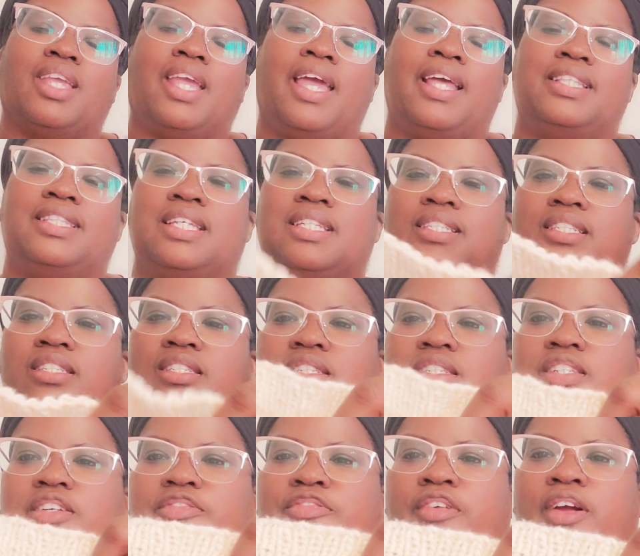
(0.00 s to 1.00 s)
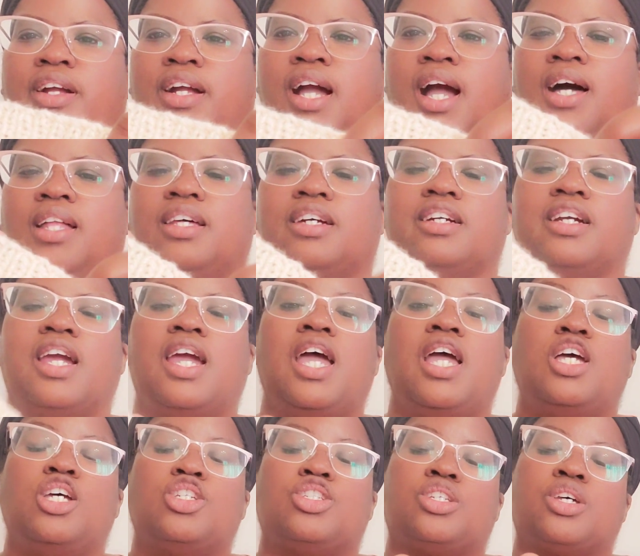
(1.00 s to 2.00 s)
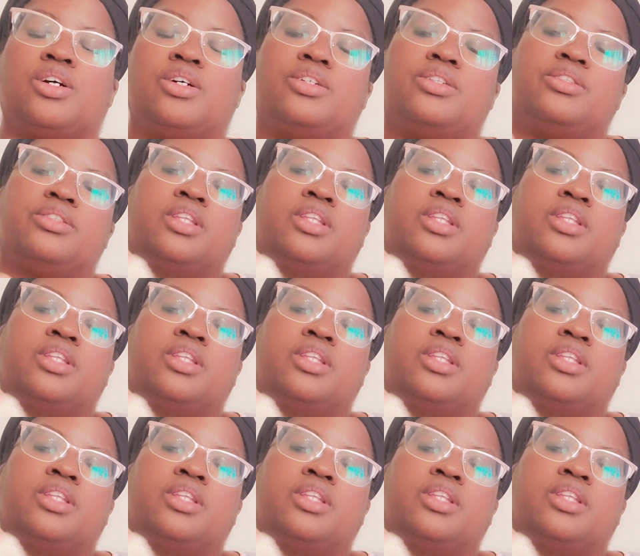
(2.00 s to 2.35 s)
And then this is the front collar. So